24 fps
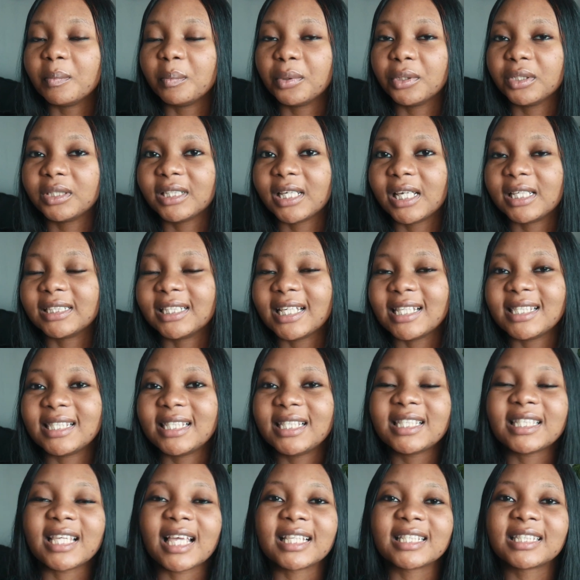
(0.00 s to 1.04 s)
important, and
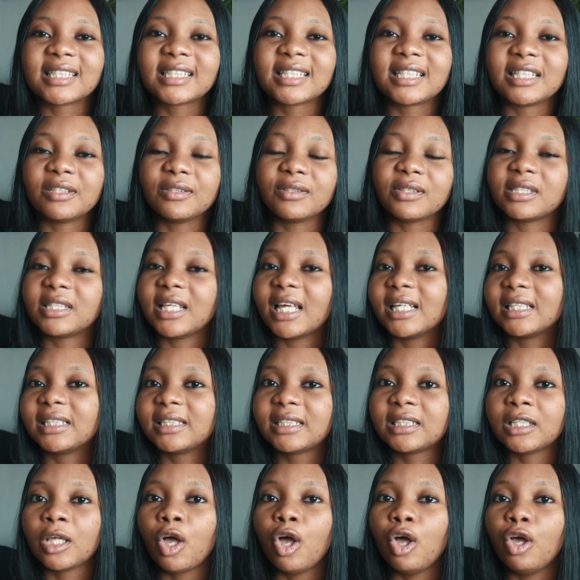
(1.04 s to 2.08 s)
these are skills that
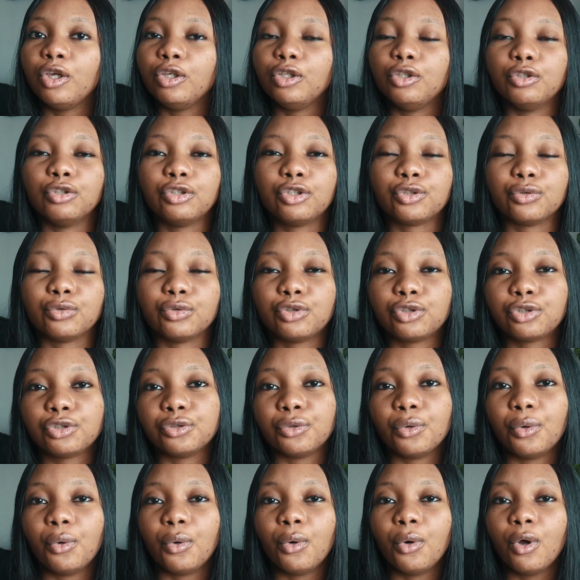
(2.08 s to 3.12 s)
you should
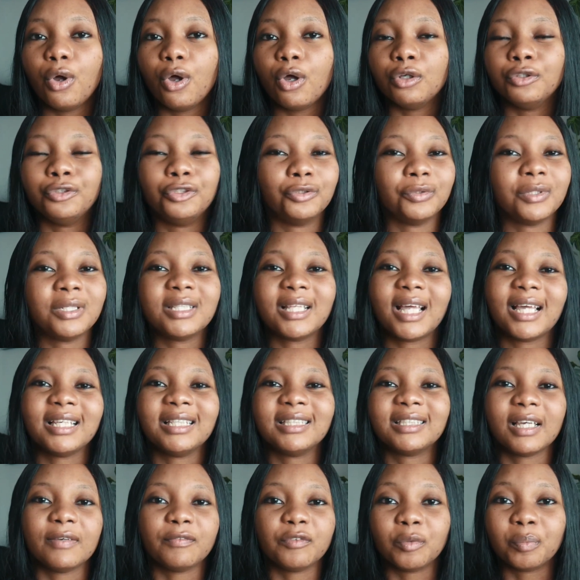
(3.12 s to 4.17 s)
show during that
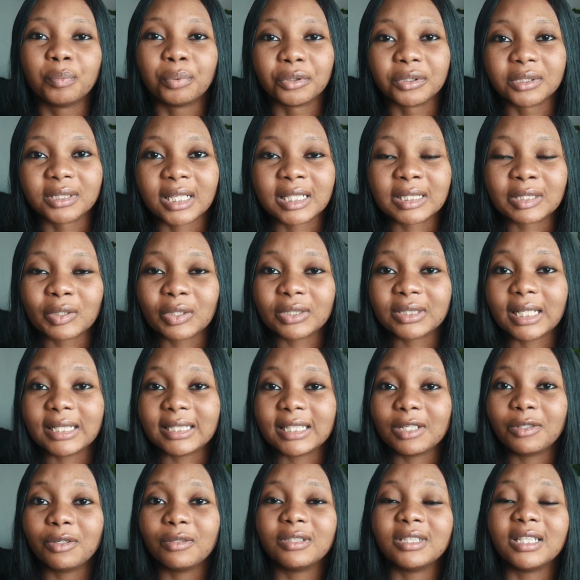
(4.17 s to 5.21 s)
interview process, because at
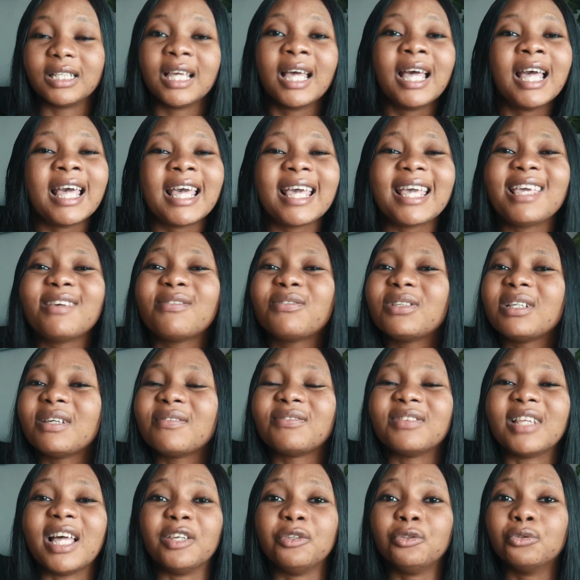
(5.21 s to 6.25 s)
the end of the day, even
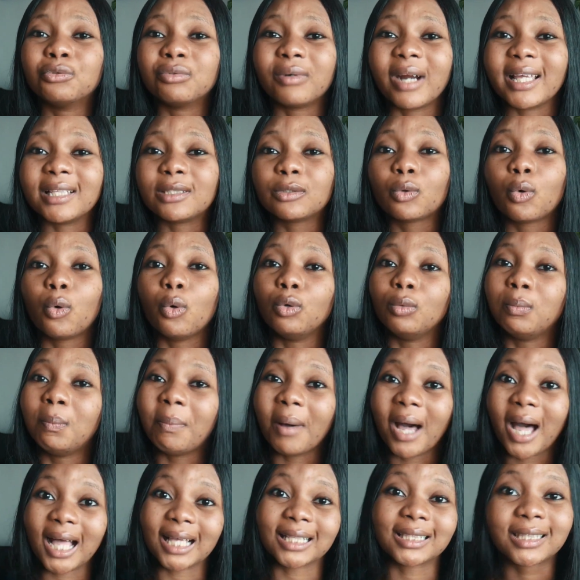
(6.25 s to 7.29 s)
if now you write code
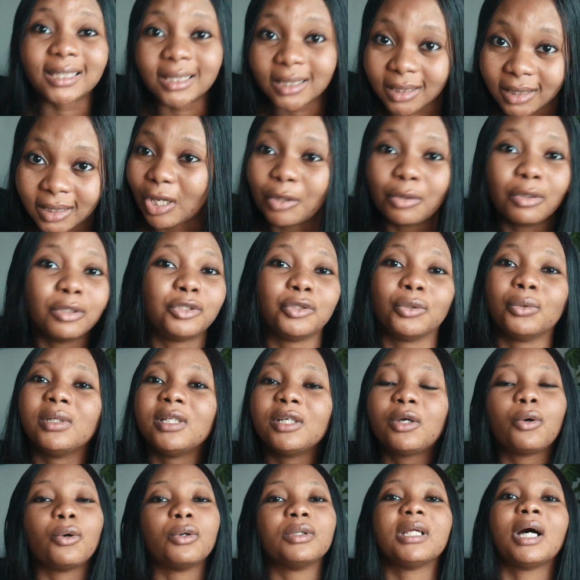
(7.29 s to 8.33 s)
pass, you're not the
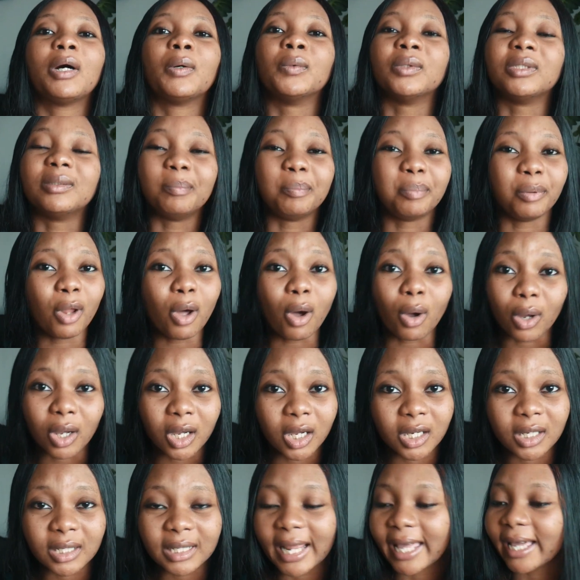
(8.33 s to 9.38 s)
only coder on the
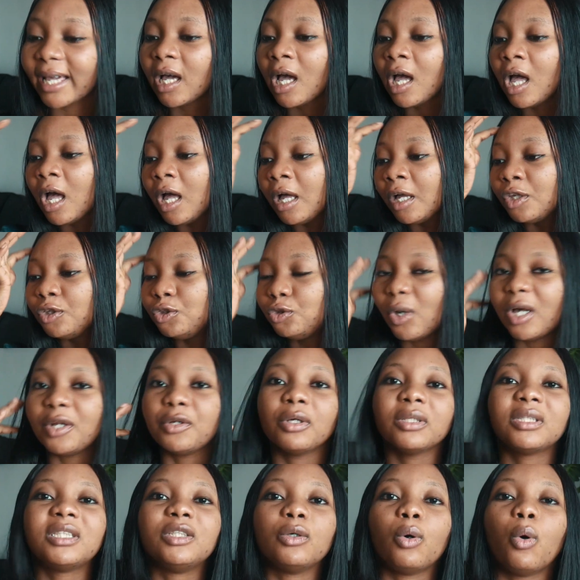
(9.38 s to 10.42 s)
block. Like, you're
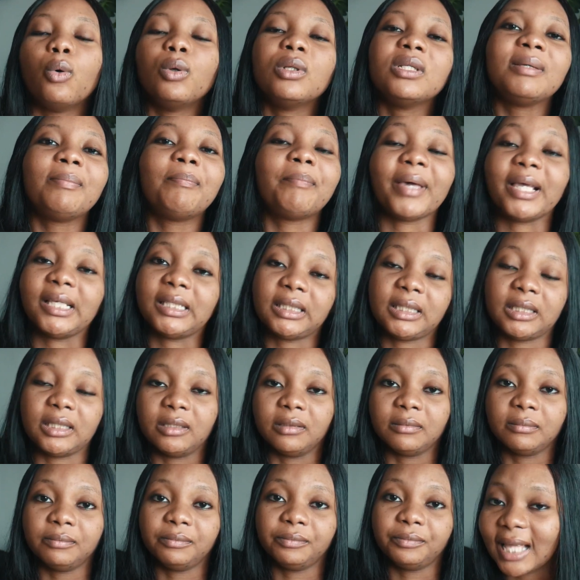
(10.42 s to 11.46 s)
not the only
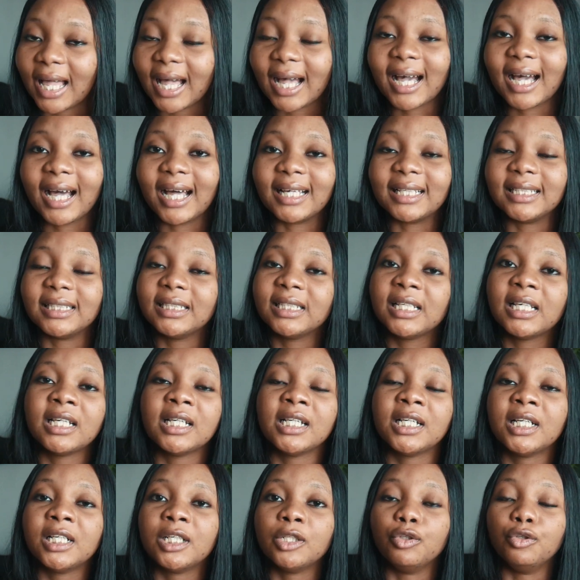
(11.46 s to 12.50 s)
person that can
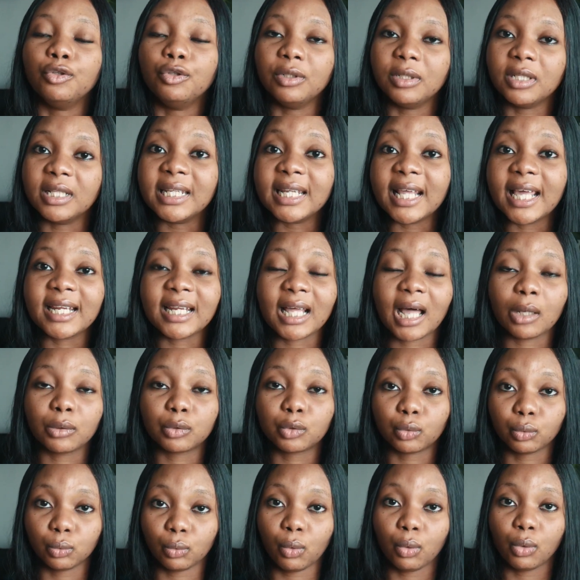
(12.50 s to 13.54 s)
learn how
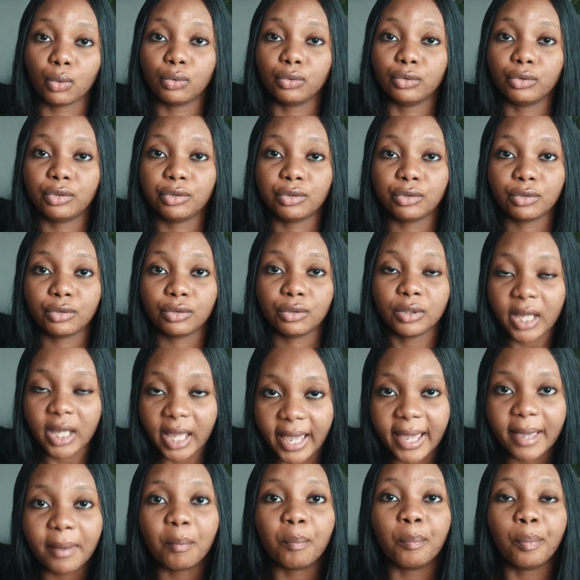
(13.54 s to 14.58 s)
to code,
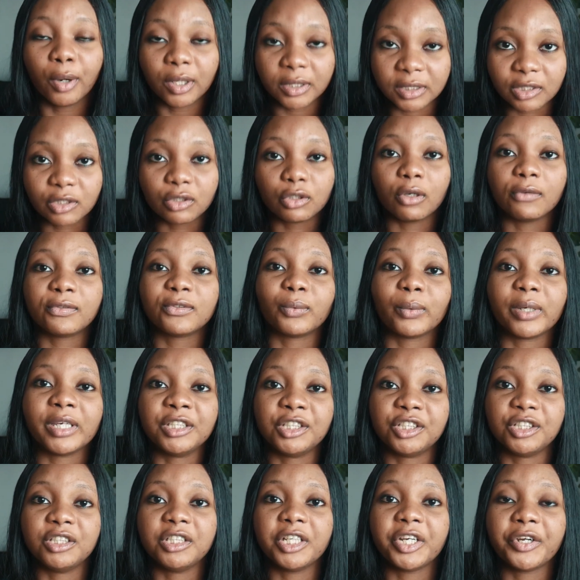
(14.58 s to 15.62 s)
embody software
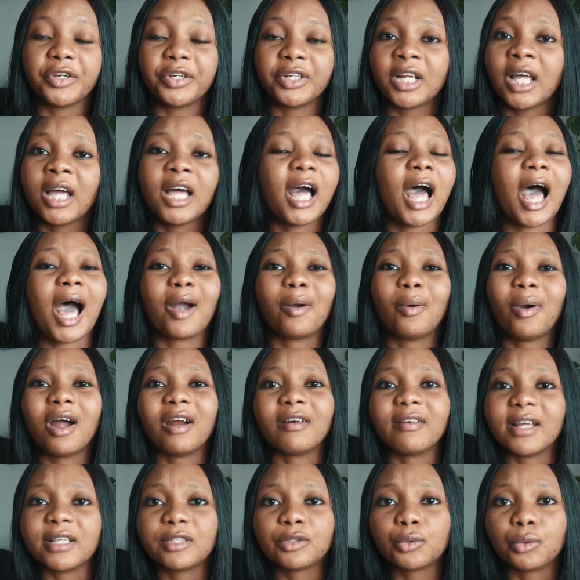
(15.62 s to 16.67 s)
engineering, and go
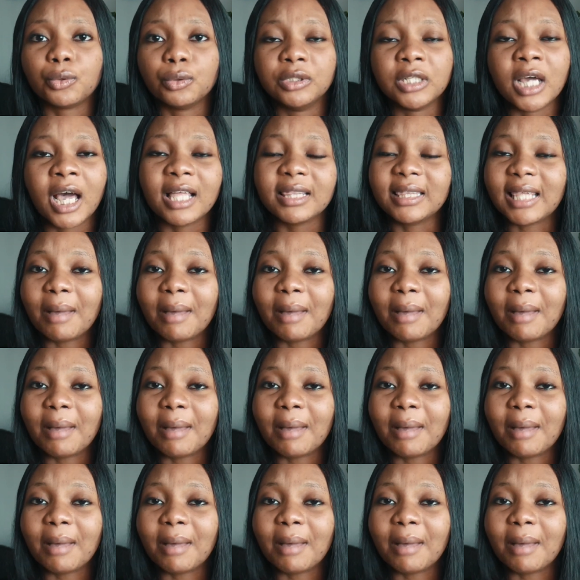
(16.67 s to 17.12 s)
and write code.